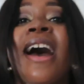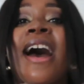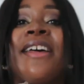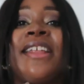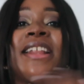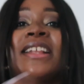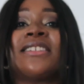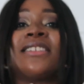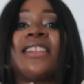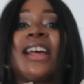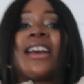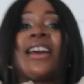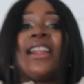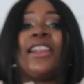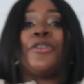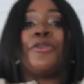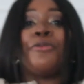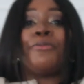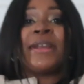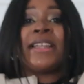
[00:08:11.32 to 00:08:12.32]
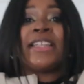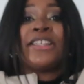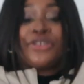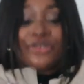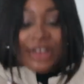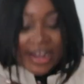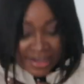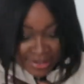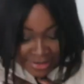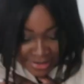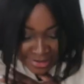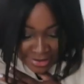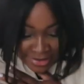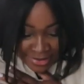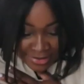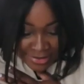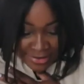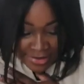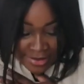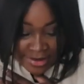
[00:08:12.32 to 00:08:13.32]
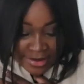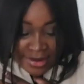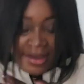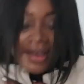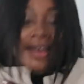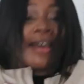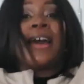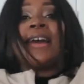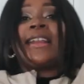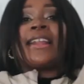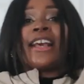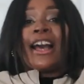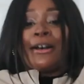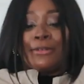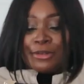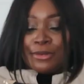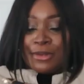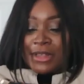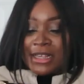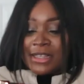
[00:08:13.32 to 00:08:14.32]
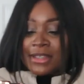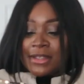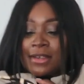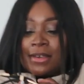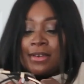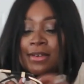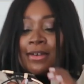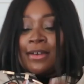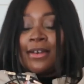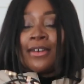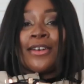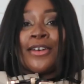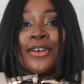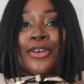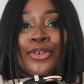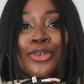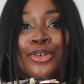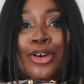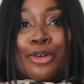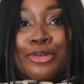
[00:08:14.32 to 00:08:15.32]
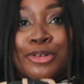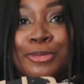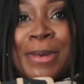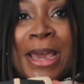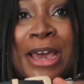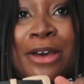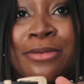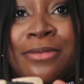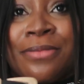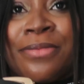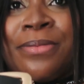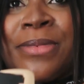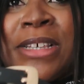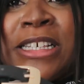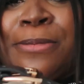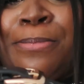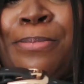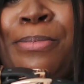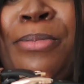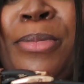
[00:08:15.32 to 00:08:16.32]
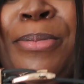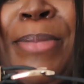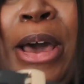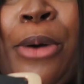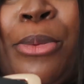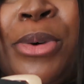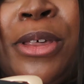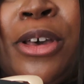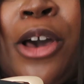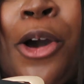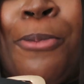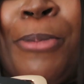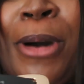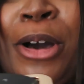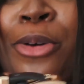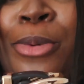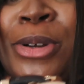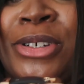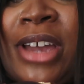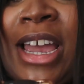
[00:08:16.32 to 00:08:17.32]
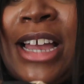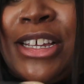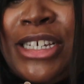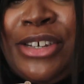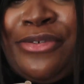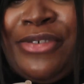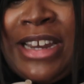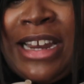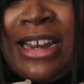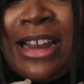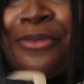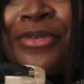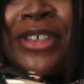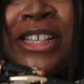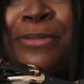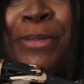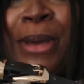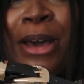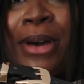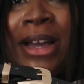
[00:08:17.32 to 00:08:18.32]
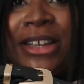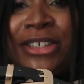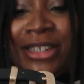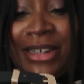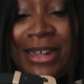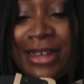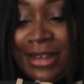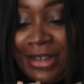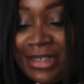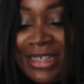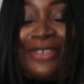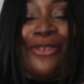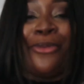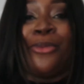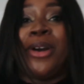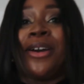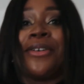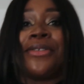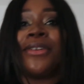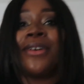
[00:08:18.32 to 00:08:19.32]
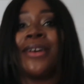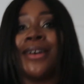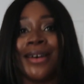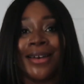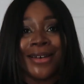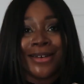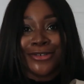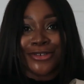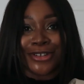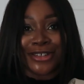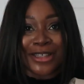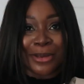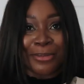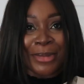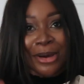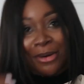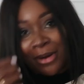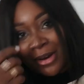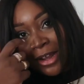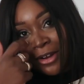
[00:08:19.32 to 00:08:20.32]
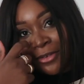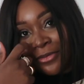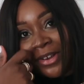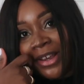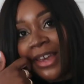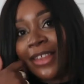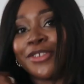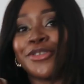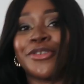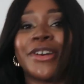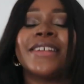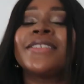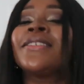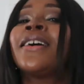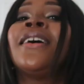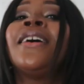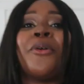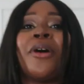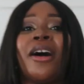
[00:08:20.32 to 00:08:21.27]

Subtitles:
And it's like a little mini dress. And it comes with this gold belt, this belt with a gold buckle, which I actually really love this belt actually. It's even worth just the belt alone, forget the dress.